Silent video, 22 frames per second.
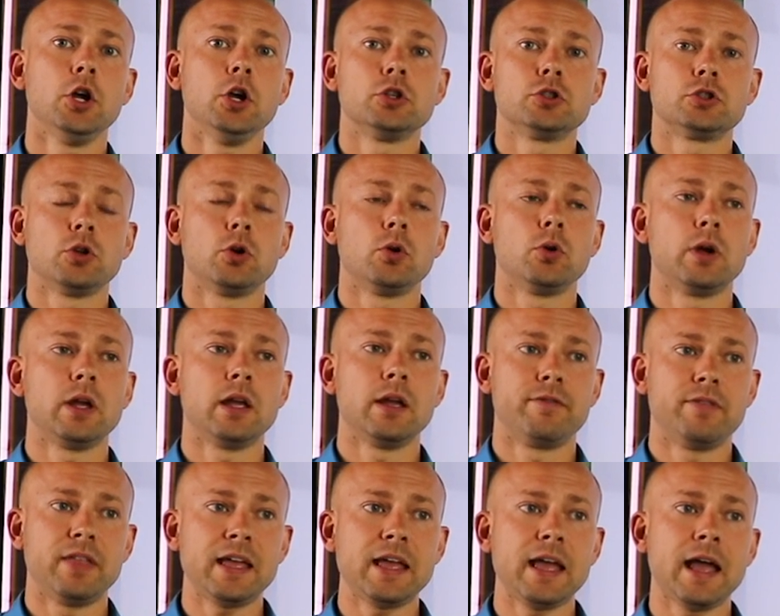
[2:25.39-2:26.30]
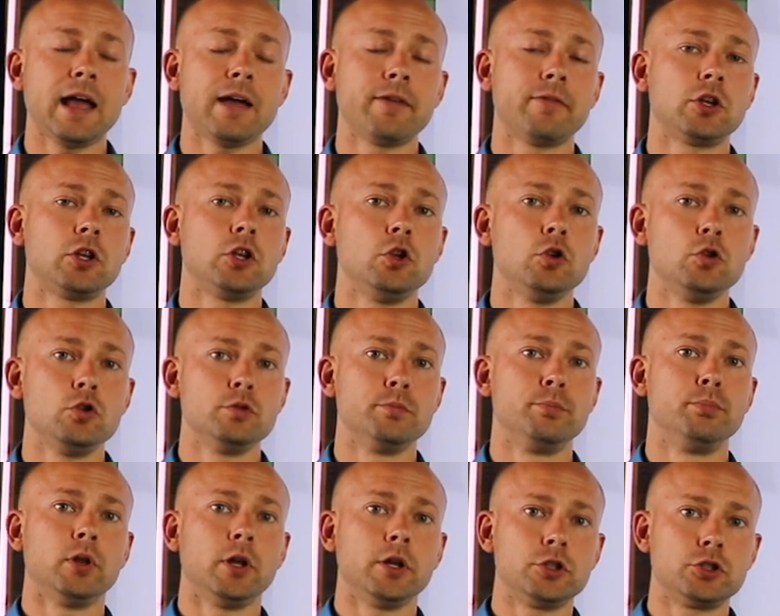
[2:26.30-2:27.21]
So if they have a
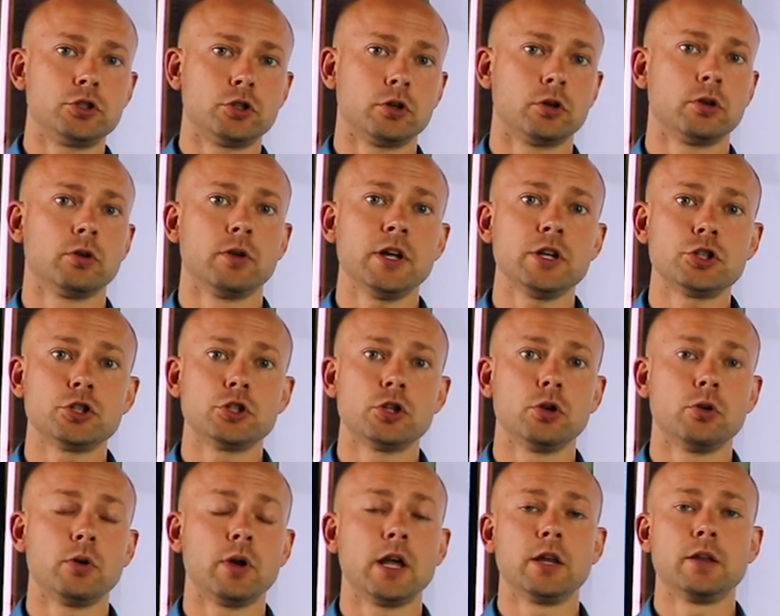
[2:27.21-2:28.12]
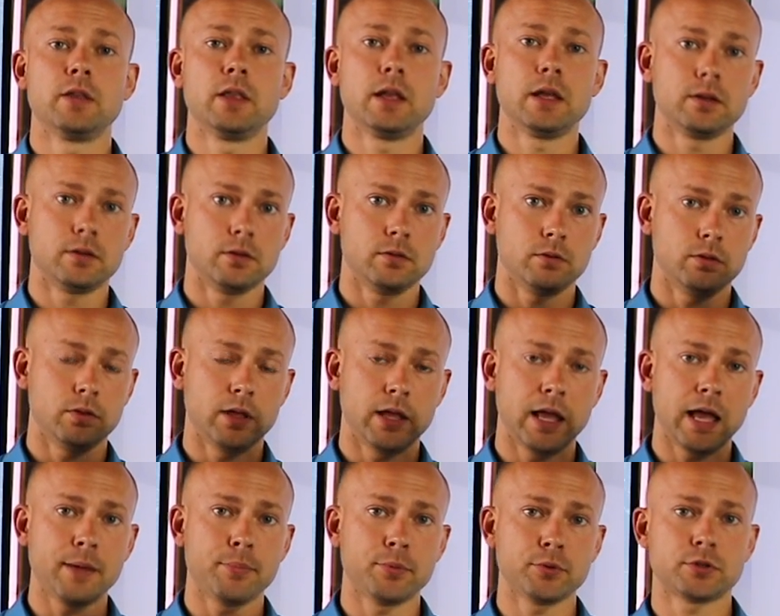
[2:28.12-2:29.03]
huge blood sugar issue and it,
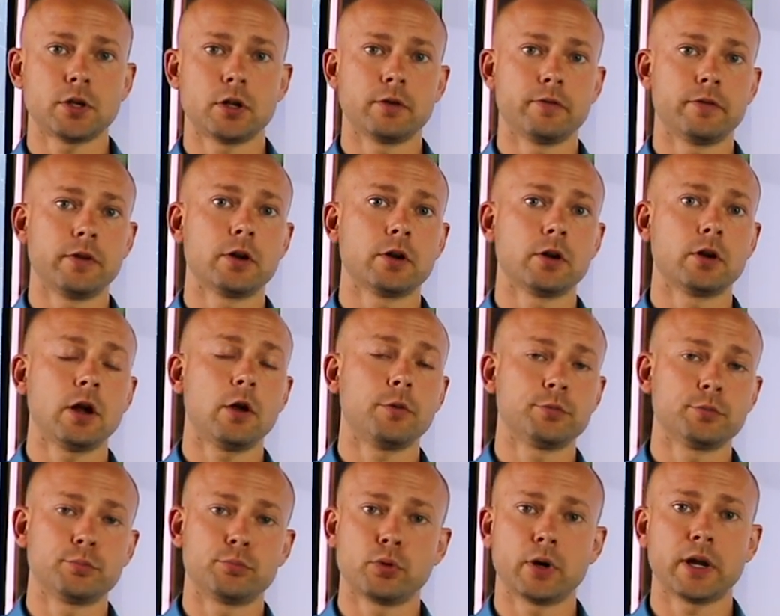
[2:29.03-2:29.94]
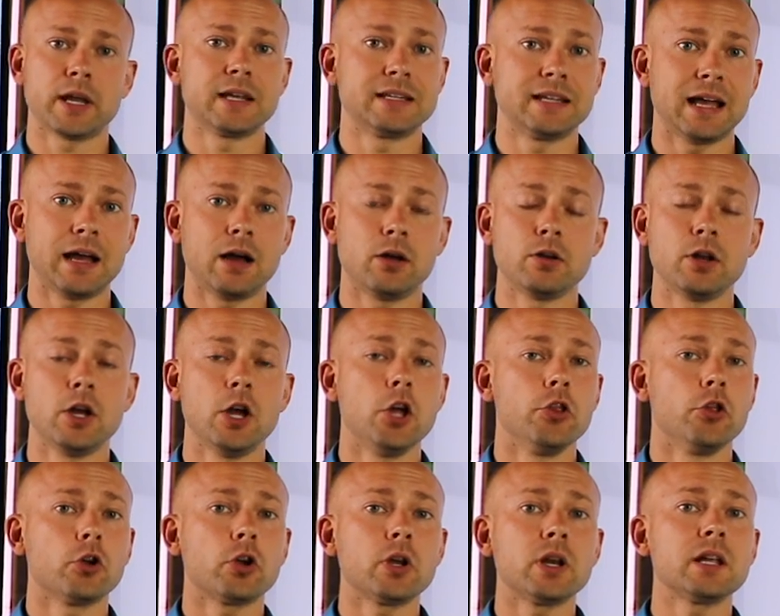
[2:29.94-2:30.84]
the apple cider vinegar helps bring it down,
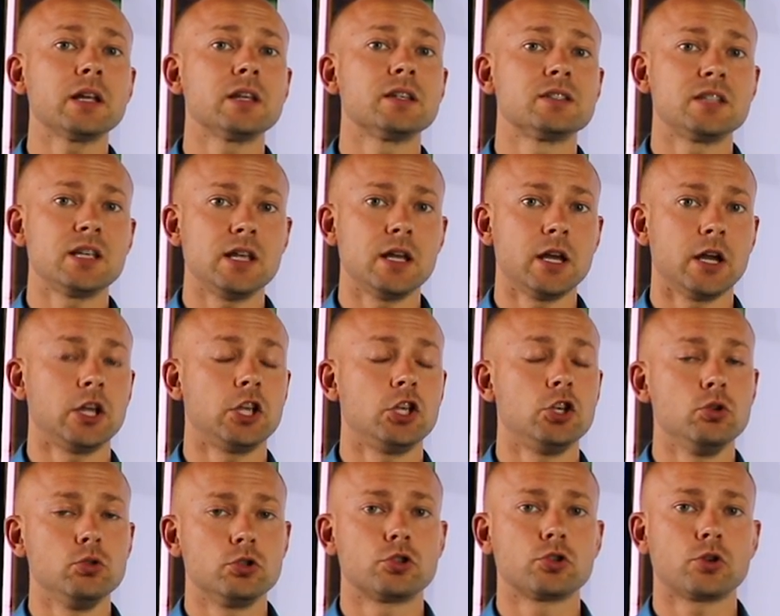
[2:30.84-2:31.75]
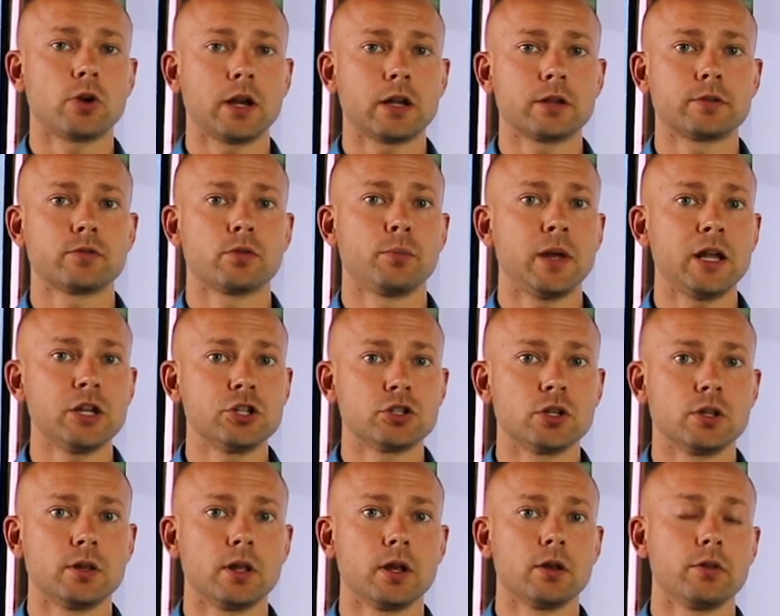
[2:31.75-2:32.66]
they're going to see a huge
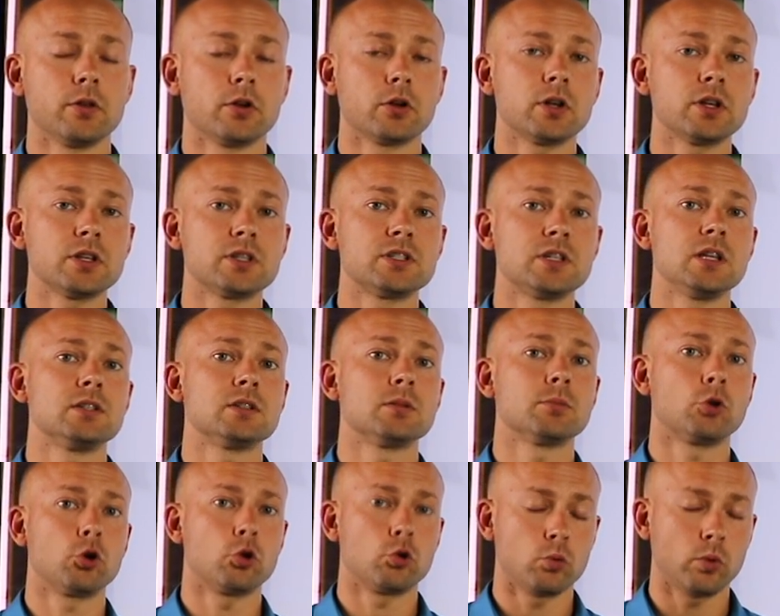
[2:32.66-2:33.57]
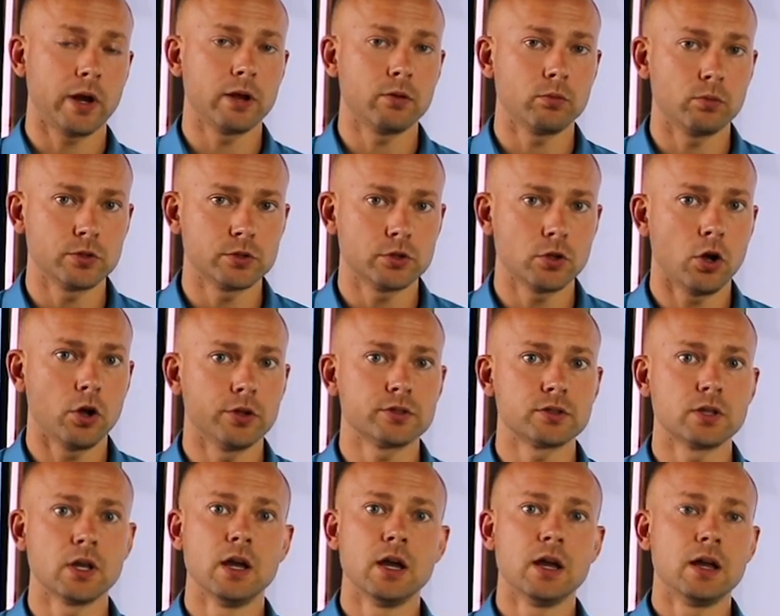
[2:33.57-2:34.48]
transformation there. They're going to see some great
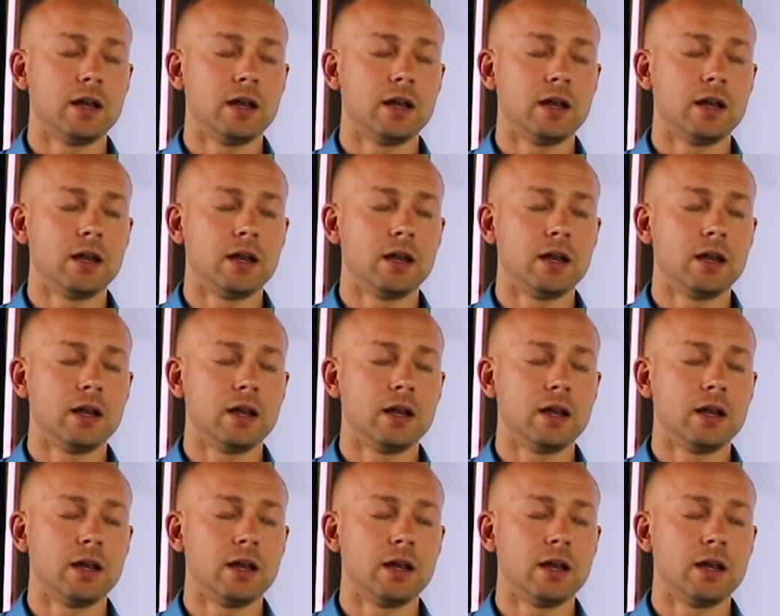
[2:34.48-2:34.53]
results.